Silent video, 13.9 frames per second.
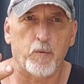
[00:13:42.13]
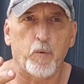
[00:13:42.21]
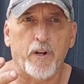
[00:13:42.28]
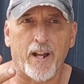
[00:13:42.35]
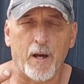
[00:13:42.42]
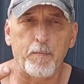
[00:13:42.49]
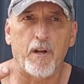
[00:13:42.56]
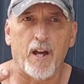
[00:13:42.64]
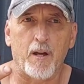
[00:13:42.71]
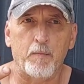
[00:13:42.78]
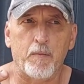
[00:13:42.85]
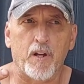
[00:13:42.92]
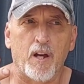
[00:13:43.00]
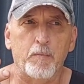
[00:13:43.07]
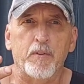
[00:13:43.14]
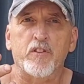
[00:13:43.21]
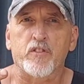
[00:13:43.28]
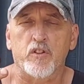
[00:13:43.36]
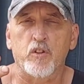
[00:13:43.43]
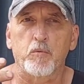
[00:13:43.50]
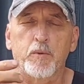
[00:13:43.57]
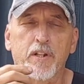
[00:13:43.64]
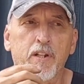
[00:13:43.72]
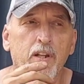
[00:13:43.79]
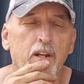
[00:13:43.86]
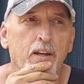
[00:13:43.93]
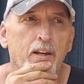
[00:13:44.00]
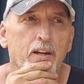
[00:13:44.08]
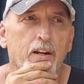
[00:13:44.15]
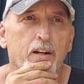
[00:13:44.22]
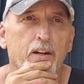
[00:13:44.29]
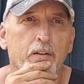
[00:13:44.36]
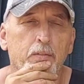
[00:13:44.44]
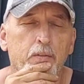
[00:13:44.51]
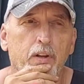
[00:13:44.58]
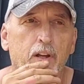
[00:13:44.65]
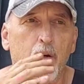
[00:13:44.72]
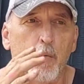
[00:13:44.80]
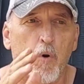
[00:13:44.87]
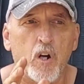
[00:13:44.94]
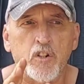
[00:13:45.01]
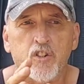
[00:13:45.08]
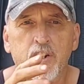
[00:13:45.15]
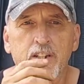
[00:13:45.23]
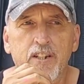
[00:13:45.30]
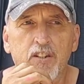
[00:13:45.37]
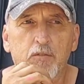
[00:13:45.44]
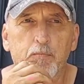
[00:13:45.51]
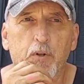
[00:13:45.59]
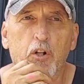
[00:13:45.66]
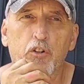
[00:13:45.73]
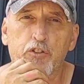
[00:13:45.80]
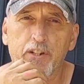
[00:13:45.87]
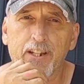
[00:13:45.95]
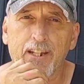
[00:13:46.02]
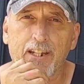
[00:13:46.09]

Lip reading: what I'm assuming, watching these birds